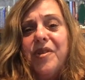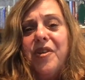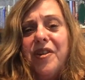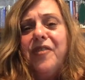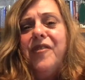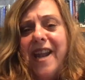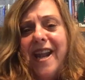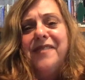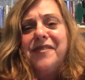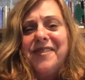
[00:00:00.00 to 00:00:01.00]
on your
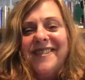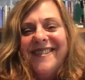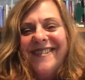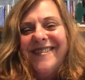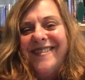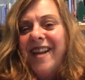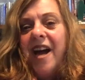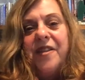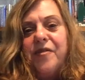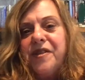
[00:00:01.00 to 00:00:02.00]
hands.
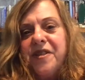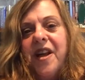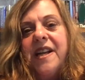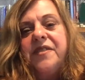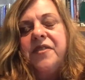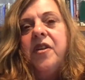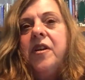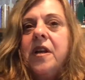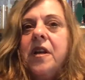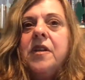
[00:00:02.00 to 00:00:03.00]
Neither is Lysol.
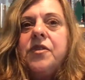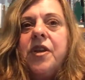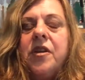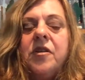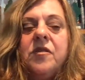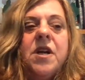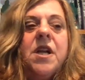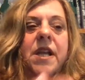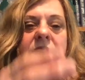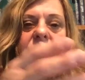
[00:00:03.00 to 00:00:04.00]
So
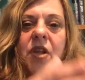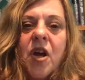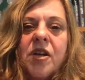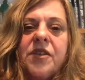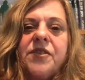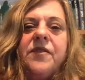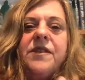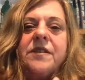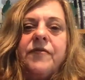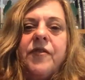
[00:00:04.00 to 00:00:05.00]
as long as they're in
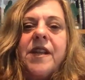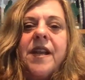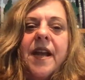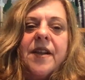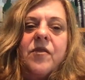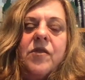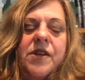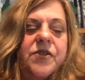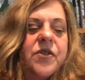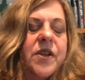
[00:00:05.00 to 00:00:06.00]
different
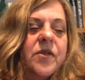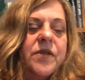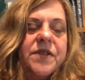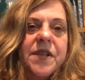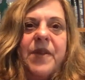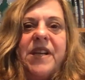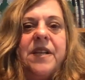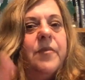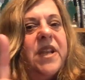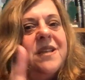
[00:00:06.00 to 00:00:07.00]
categories, you can own the same idea,
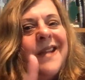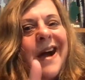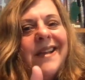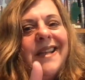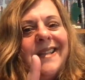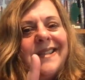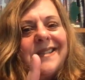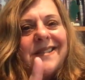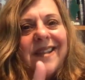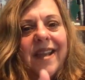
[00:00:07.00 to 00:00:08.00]
but not in the
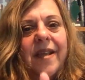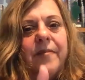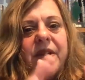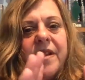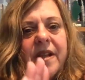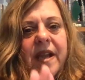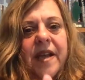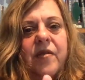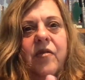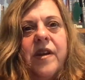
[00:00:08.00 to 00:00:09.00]
same
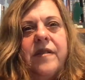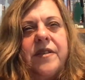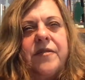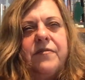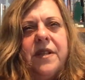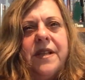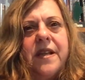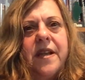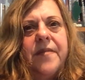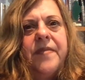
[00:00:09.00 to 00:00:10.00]
category. That's really
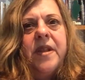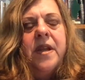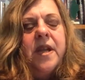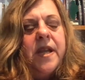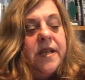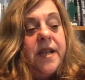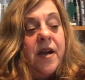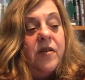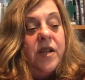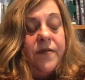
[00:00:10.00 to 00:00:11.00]
key.
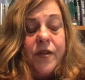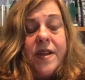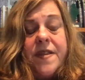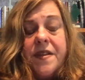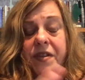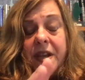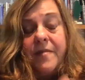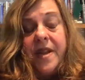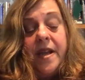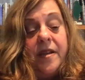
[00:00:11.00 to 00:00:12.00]
Now, if you're in the same
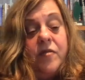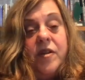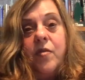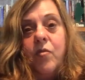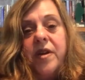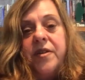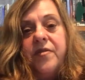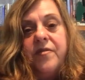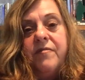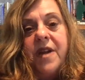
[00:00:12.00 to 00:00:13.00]
category, the one
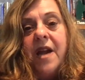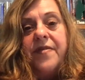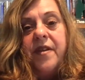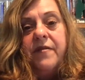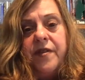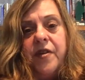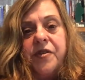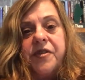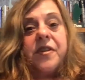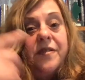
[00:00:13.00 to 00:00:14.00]
who got there
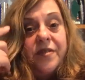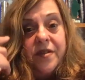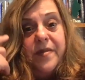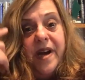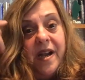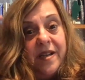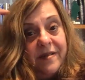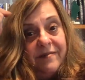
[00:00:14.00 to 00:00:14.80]
first to the mind,